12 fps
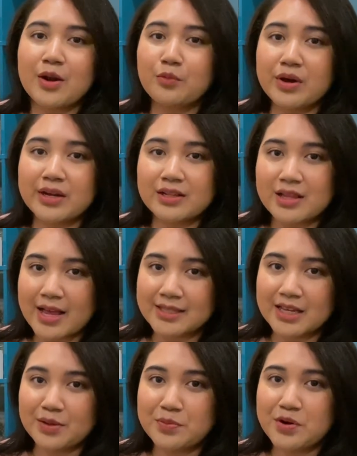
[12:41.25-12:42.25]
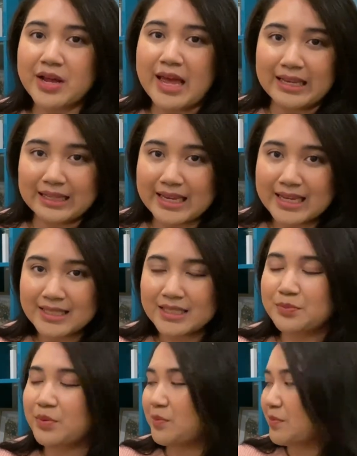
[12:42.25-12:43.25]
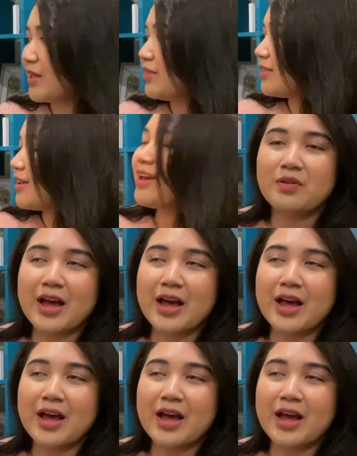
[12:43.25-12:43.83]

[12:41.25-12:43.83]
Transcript: and one classic book at least per month.